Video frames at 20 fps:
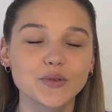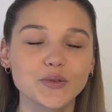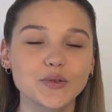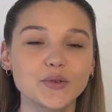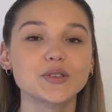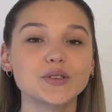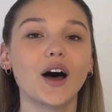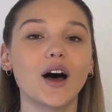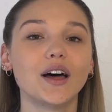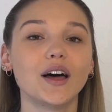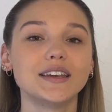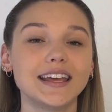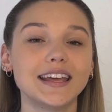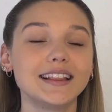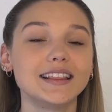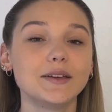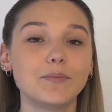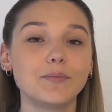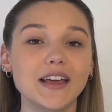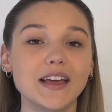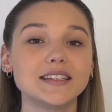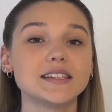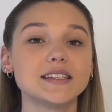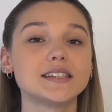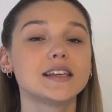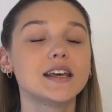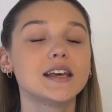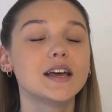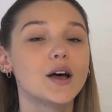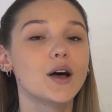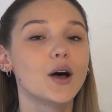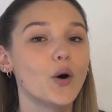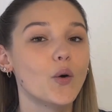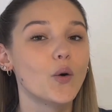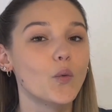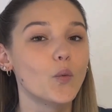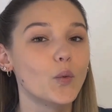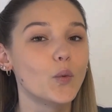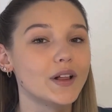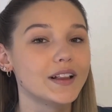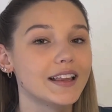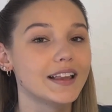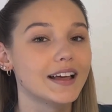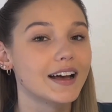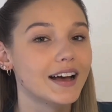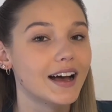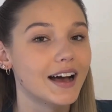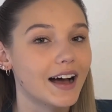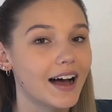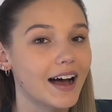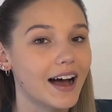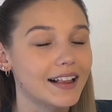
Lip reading: CRUSE on a daily basis will